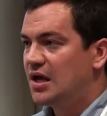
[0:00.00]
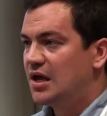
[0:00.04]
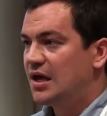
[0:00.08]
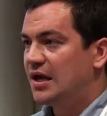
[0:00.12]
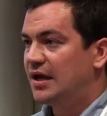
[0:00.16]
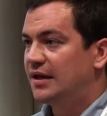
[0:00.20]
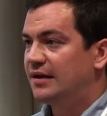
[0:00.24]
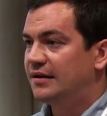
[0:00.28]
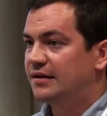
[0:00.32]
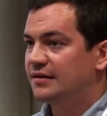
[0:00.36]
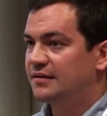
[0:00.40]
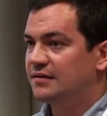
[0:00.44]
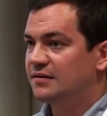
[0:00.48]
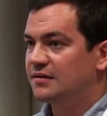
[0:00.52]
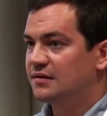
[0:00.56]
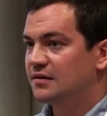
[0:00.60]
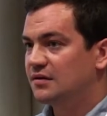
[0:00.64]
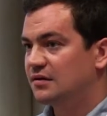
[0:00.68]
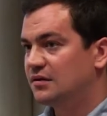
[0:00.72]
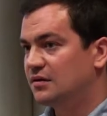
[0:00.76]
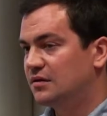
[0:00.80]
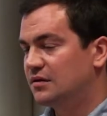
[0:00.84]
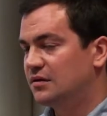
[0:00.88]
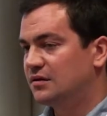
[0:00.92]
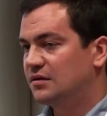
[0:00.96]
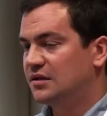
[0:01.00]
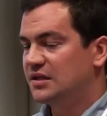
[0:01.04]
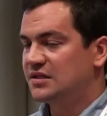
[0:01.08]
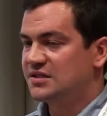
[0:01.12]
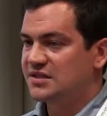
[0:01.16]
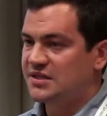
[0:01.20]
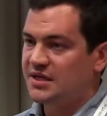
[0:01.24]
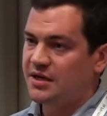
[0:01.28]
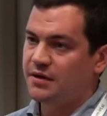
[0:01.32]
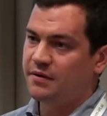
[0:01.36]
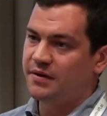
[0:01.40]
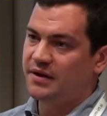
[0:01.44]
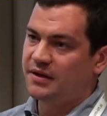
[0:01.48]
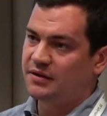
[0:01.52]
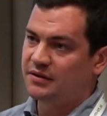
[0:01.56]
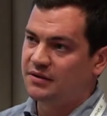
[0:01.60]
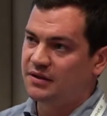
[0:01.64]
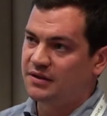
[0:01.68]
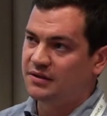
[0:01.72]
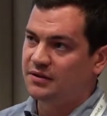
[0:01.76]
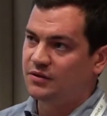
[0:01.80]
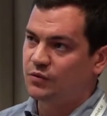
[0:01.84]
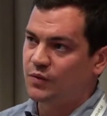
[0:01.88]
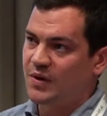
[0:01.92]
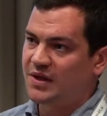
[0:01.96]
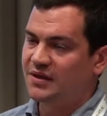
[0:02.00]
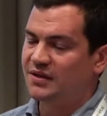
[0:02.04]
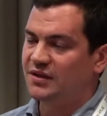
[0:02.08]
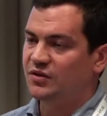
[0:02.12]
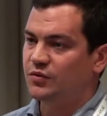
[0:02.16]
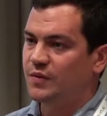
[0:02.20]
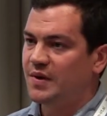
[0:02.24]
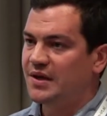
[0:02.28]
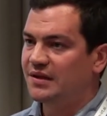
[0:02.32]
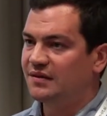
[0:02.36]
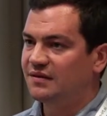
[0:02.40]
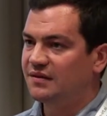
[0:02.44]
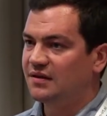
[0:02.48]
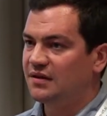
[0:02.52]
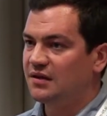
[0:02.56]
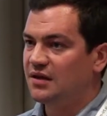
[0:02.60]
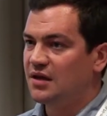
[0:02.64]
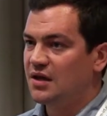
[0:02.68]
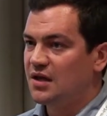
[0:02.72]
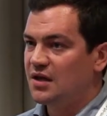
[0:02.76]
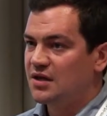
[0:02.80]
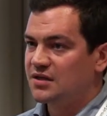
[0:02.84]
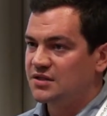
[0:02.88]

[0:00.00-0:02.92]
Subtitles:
And this year and in 2020,